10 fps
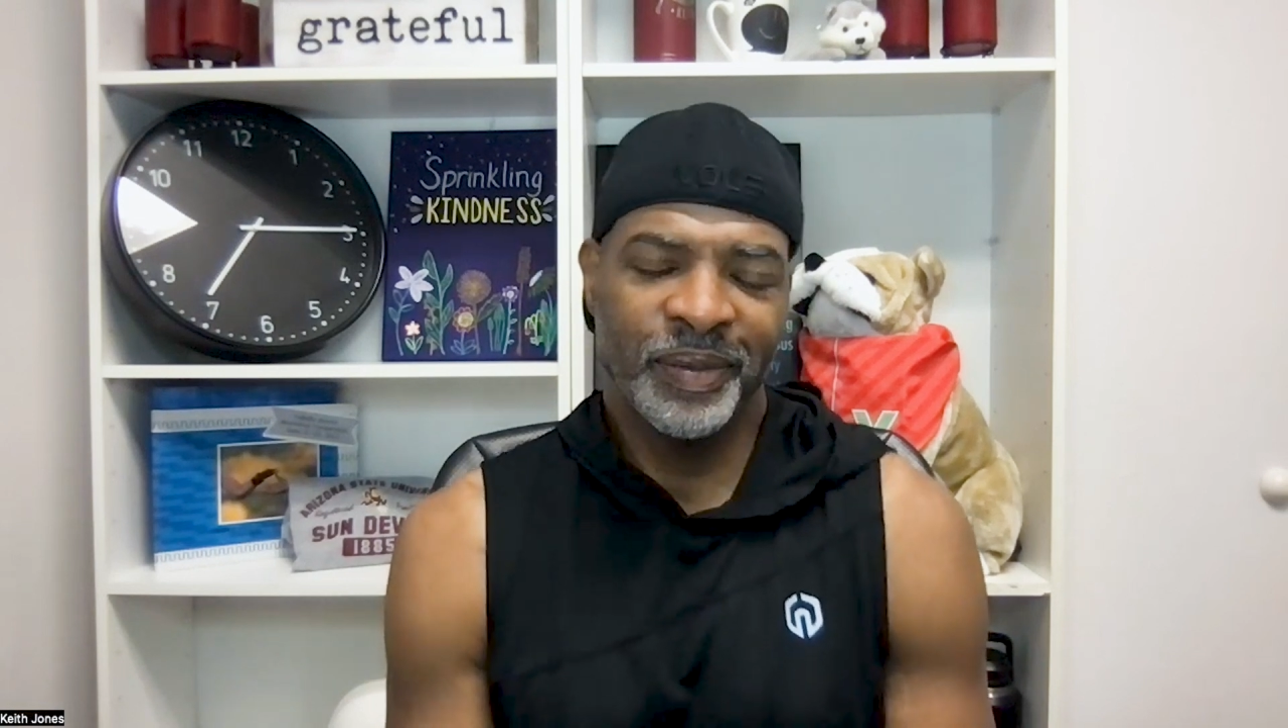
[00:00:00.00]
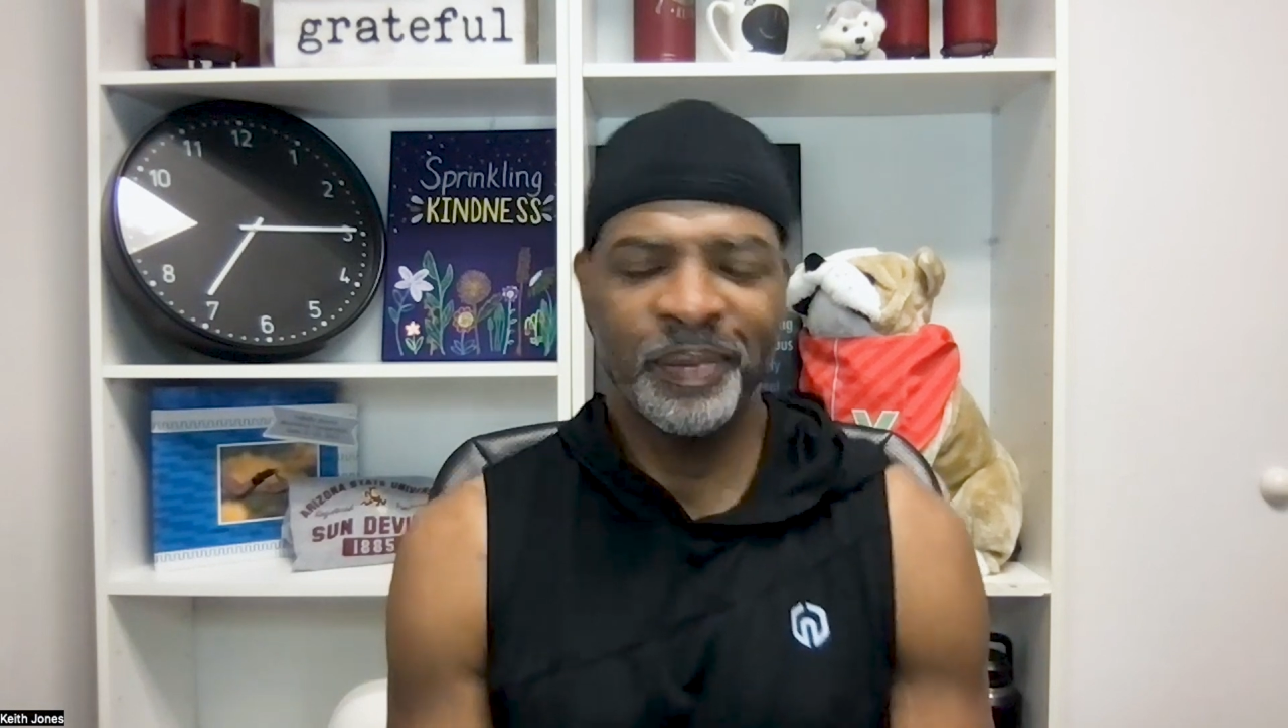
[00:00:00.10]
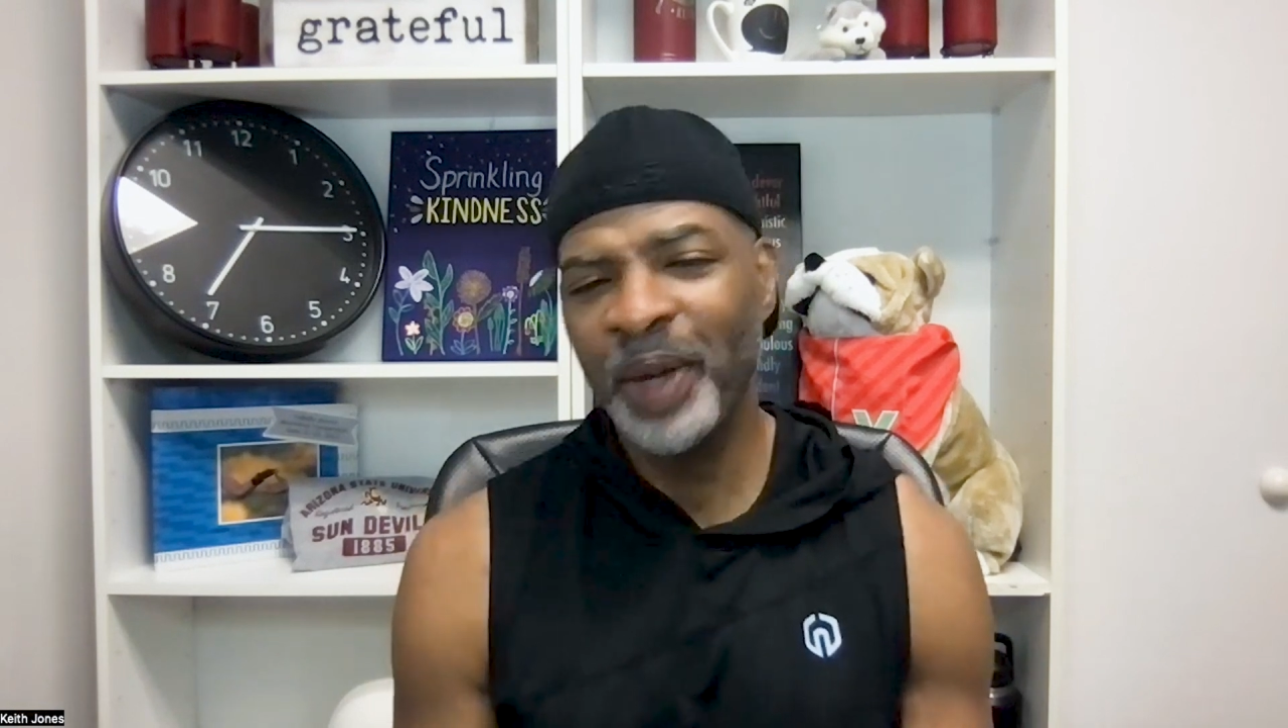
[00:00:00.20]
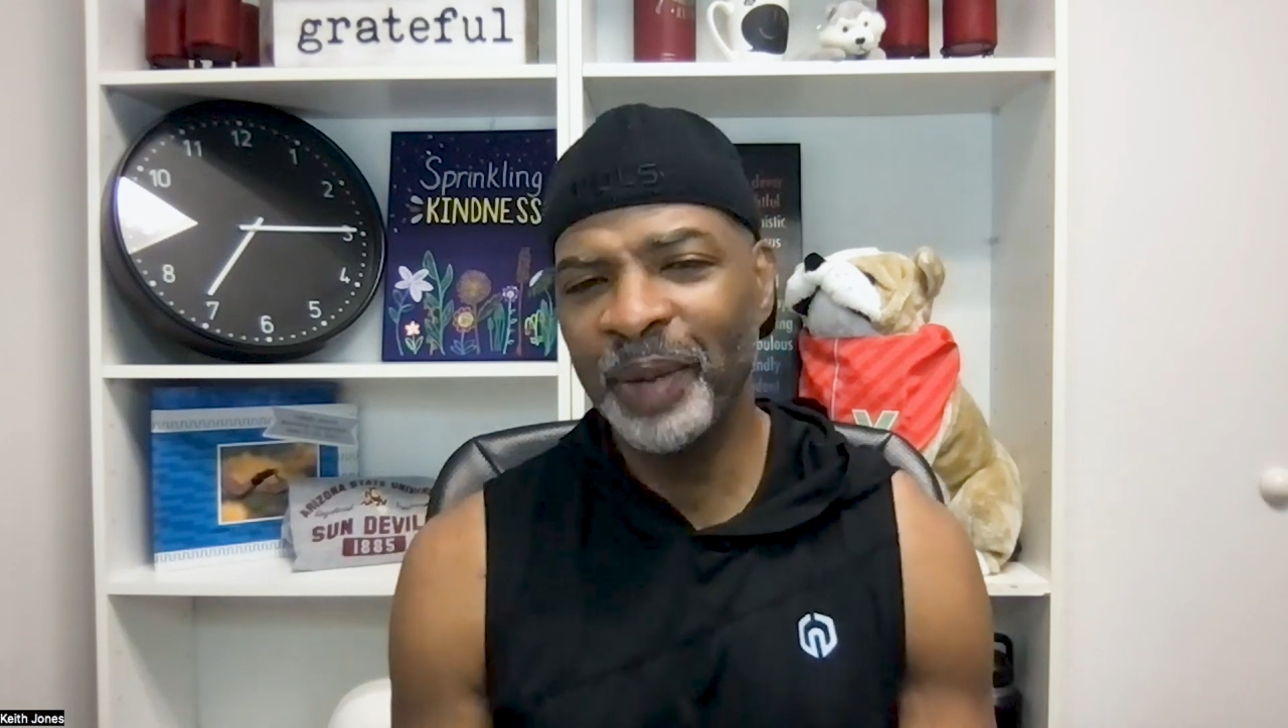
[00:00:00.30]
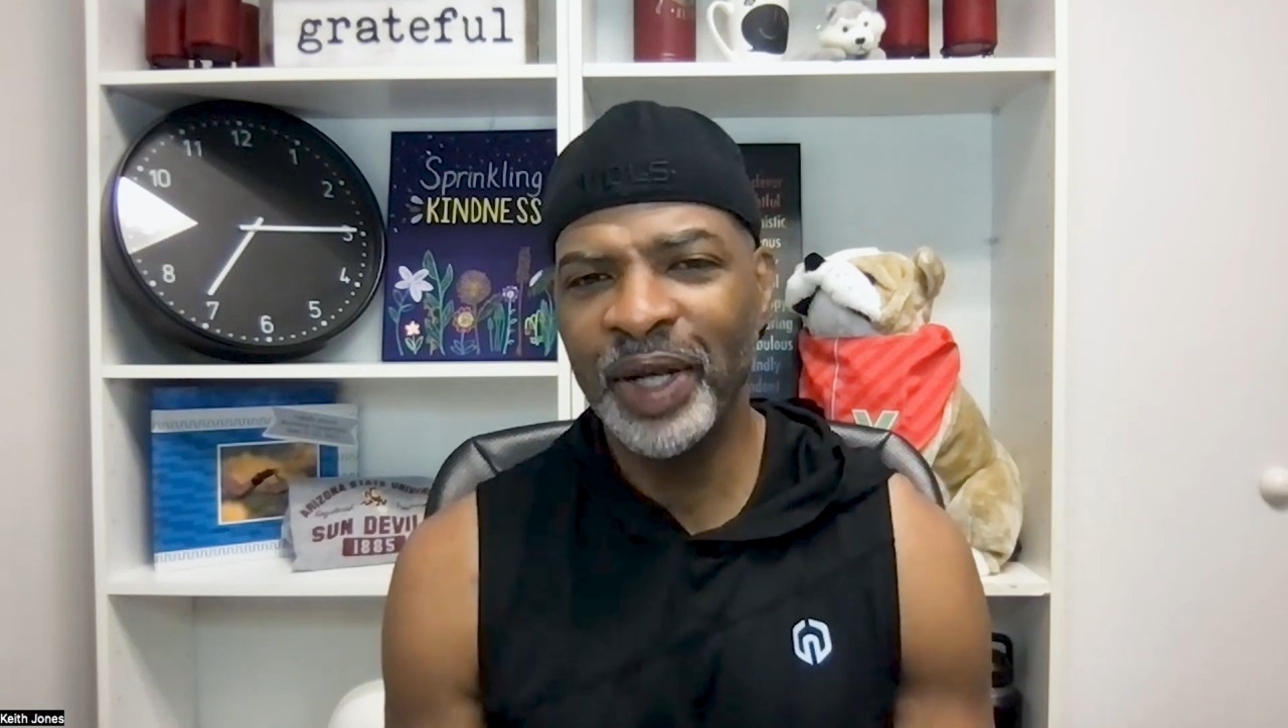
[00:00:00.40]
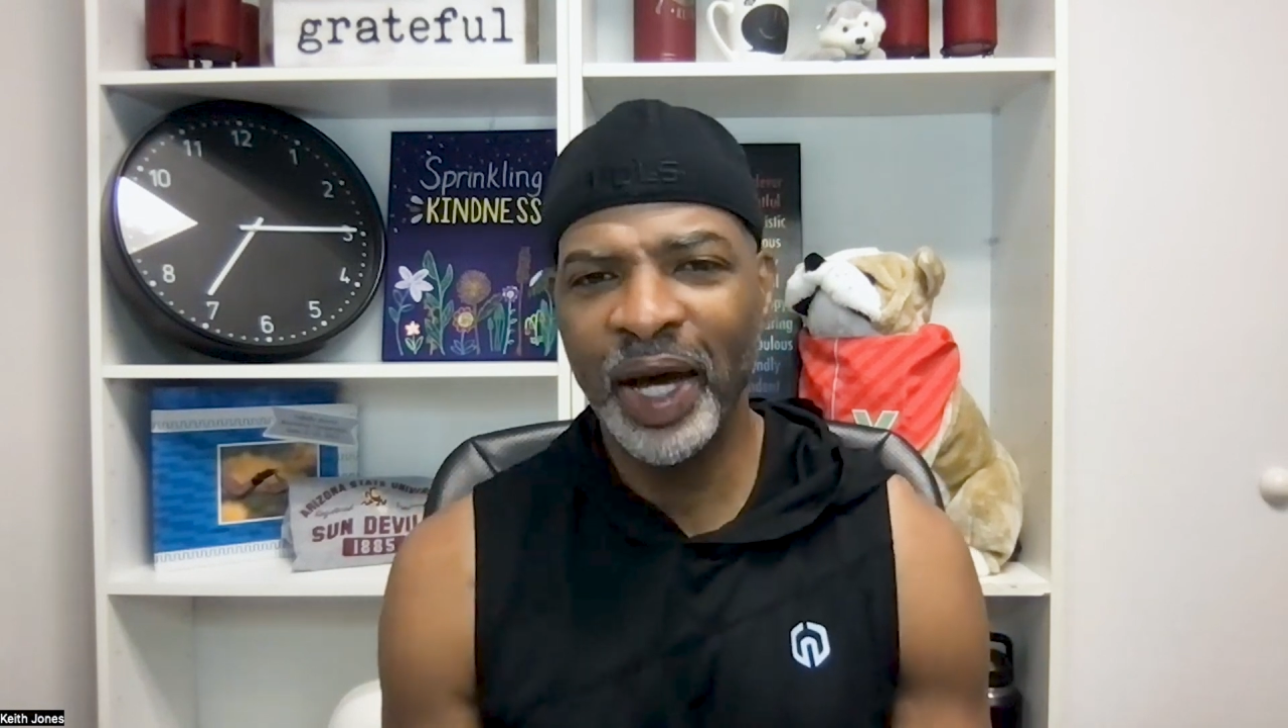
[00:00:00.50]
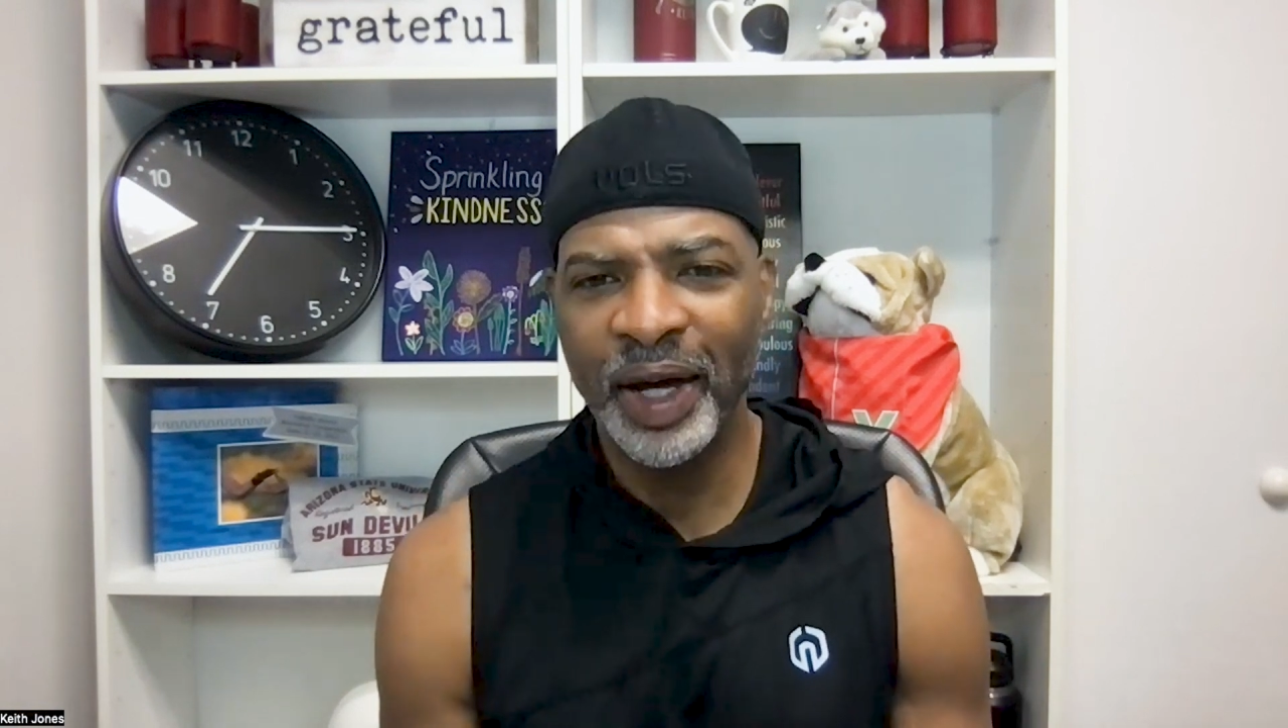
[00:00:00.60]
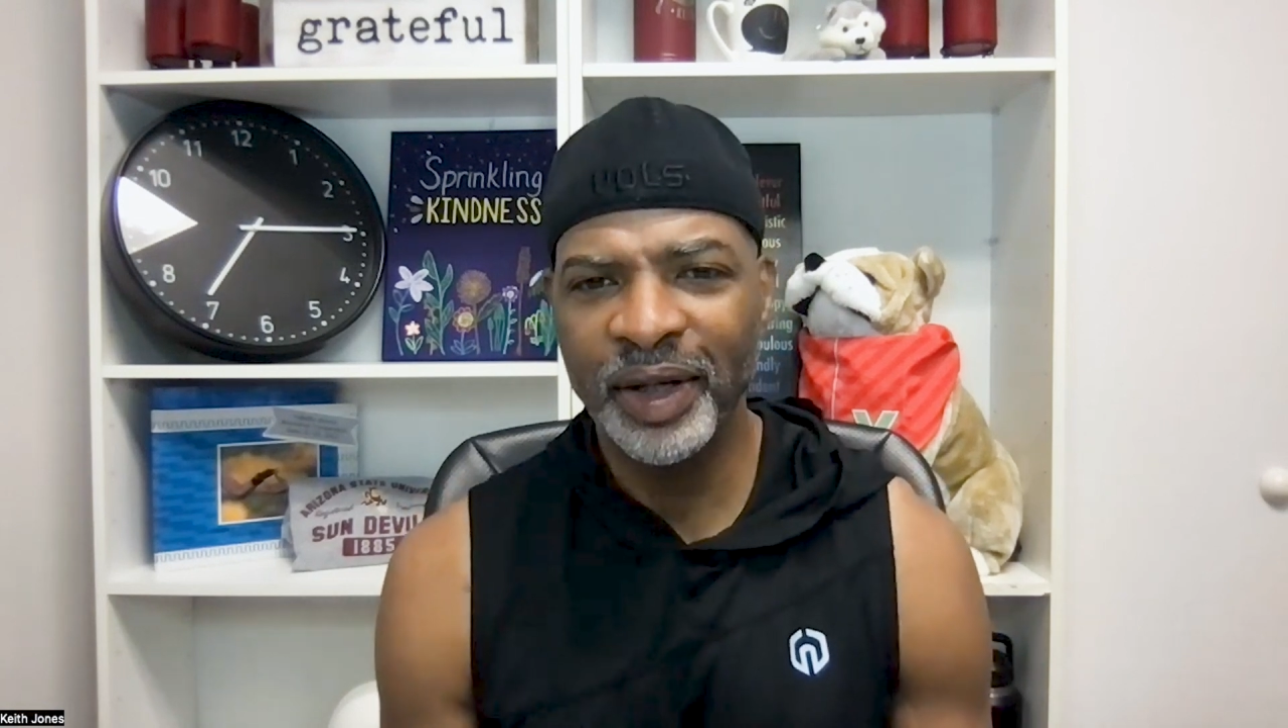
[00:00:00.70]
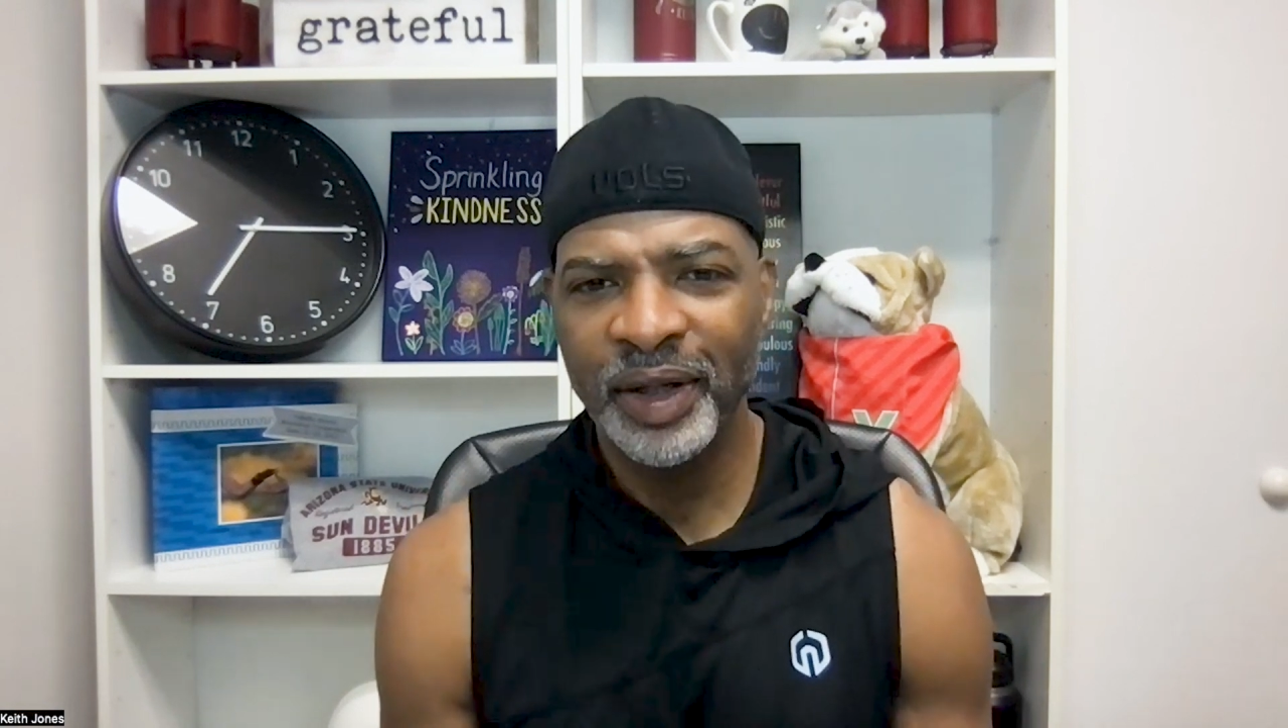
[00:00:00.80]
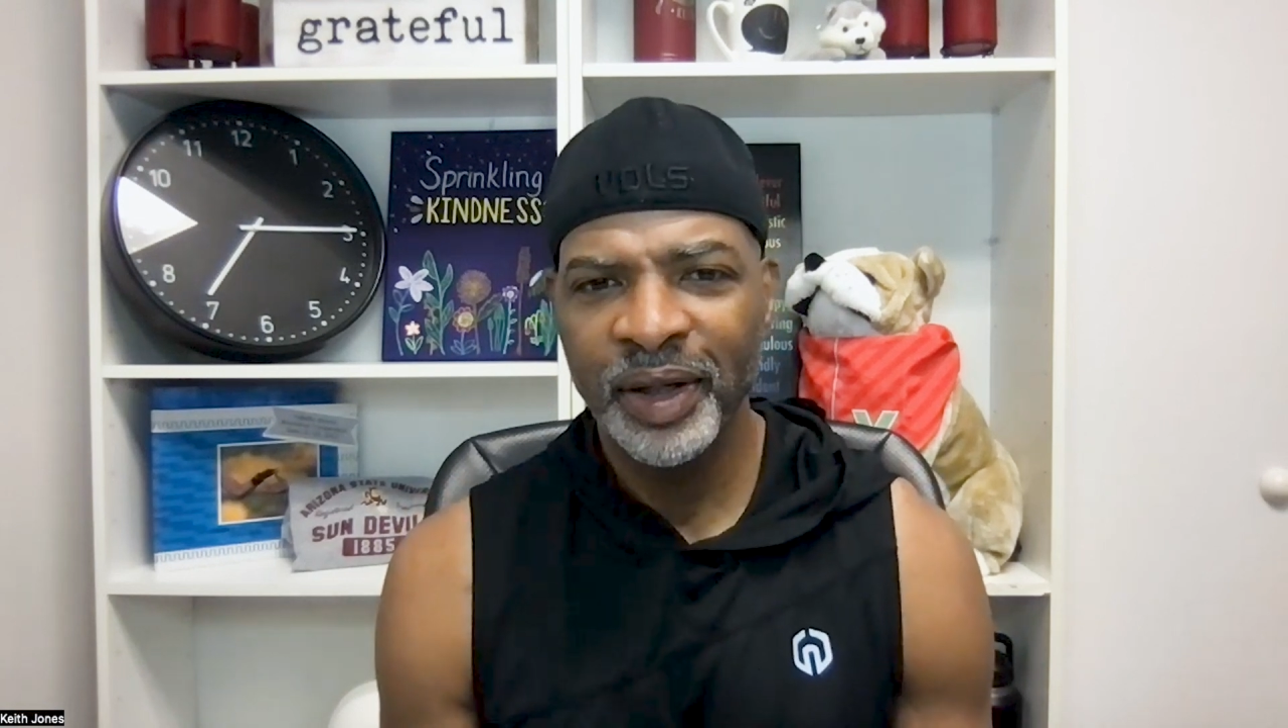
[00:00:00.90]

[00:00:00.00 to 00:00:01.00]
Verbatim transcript: maybe not.